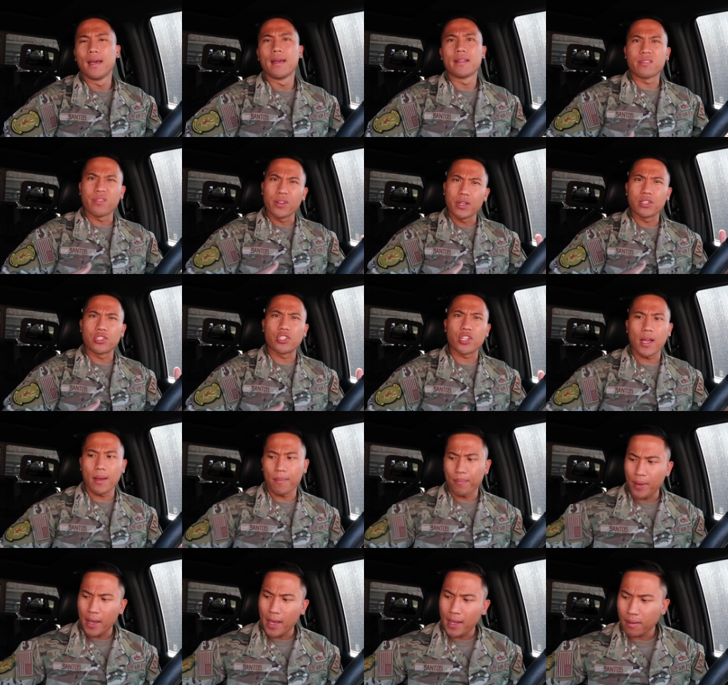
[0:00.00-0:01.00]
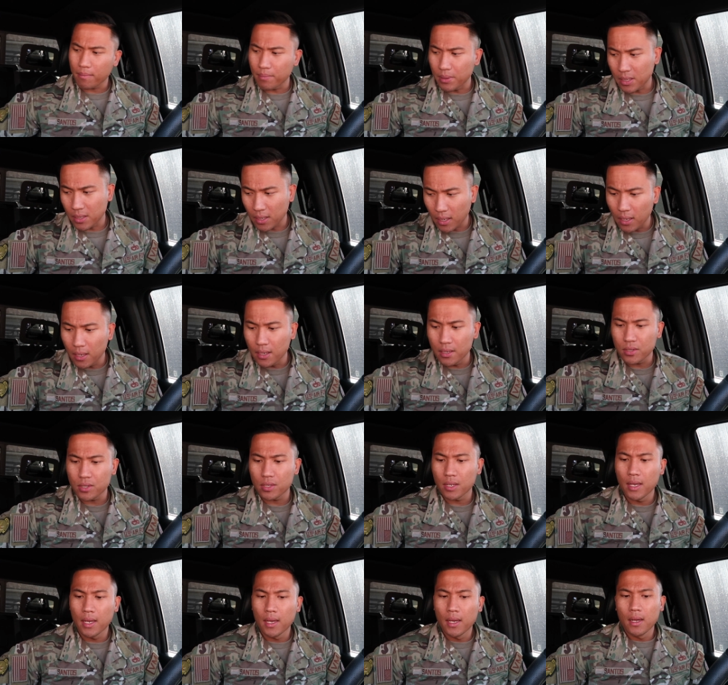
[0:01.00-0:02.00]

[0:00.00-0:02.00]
It's very jam-packed because